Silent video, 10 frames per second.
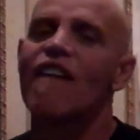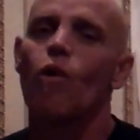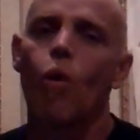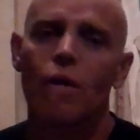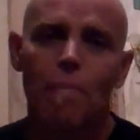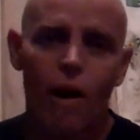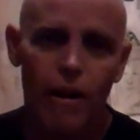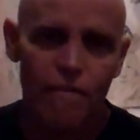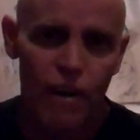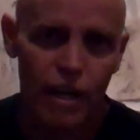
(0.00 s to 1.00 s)
have a
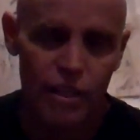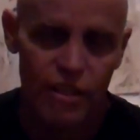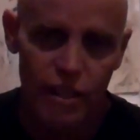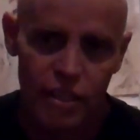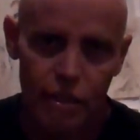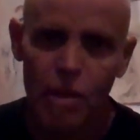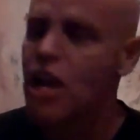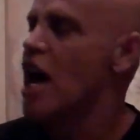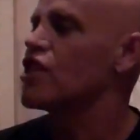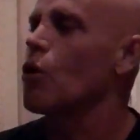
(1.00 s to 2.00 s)
one-party fucking system.
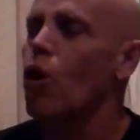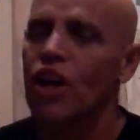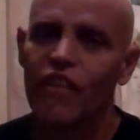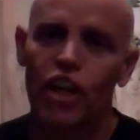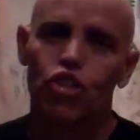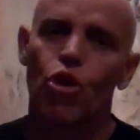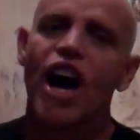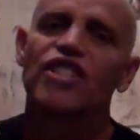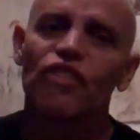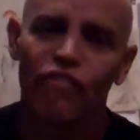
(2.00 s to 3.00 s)
As they won't even address